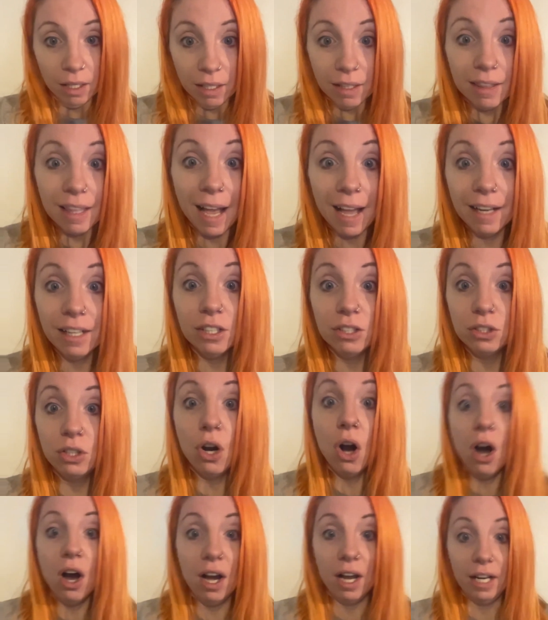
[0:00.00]
That is
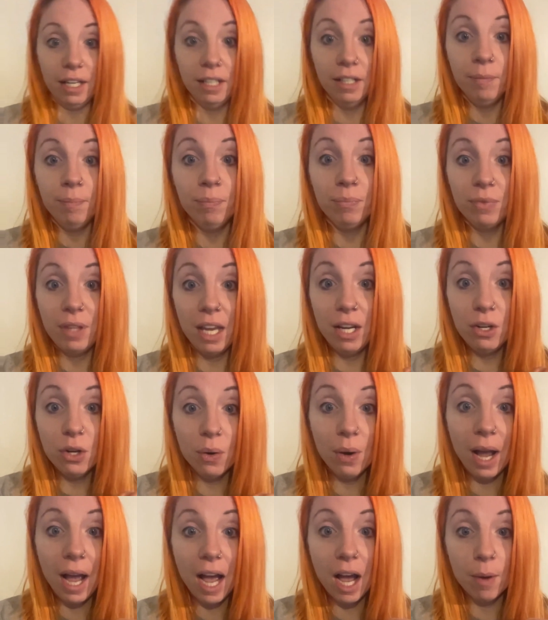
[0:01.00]
gone. They know
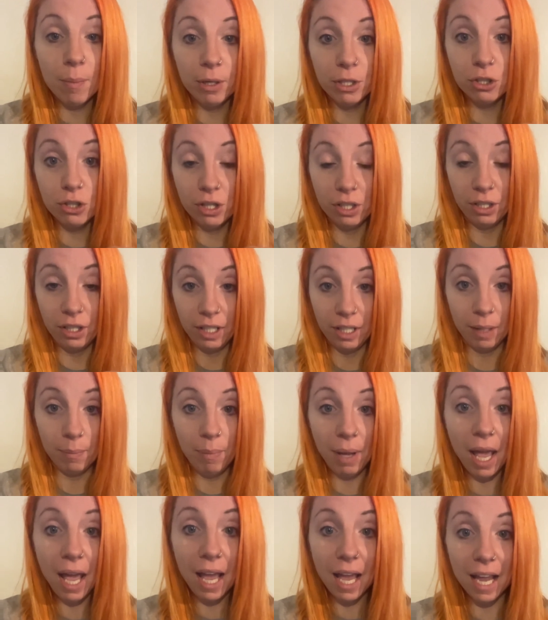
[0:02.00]
how much they're gonna
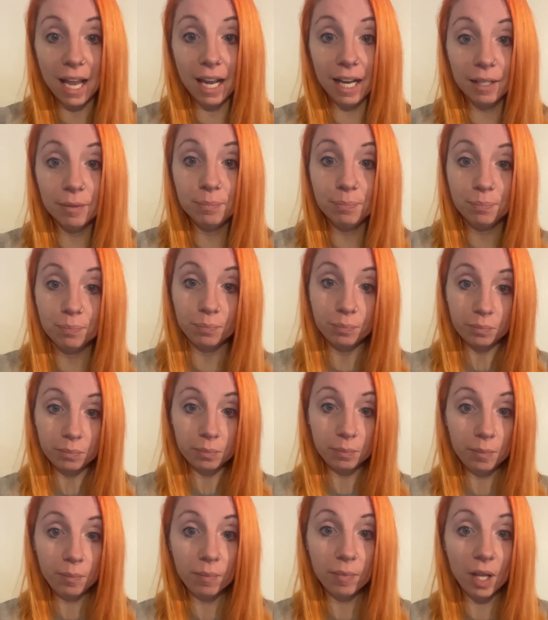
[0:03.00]
pay
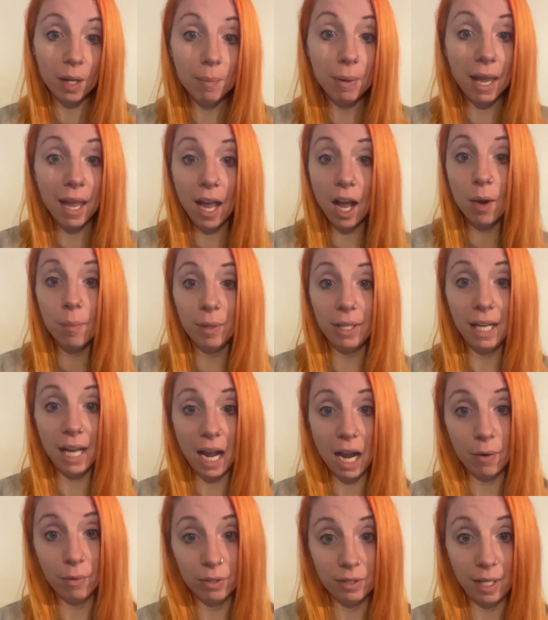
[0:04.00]
by how many
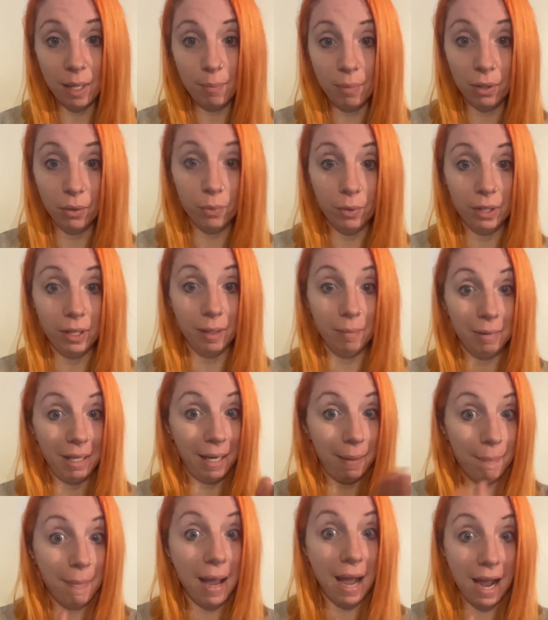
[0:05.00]
hours I book with them,
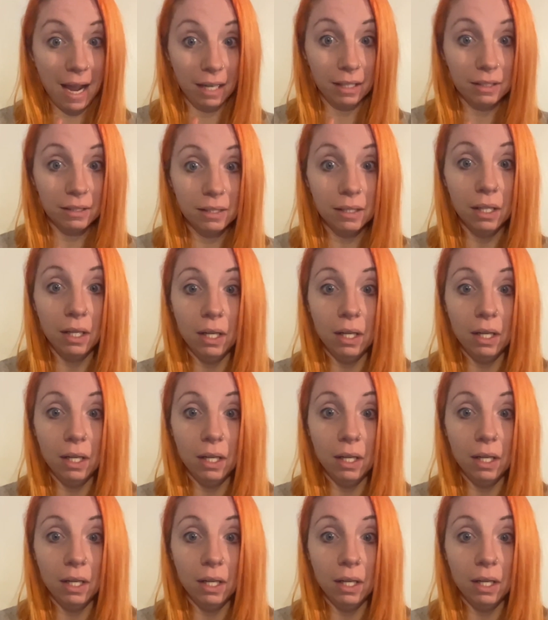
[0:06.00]
like max.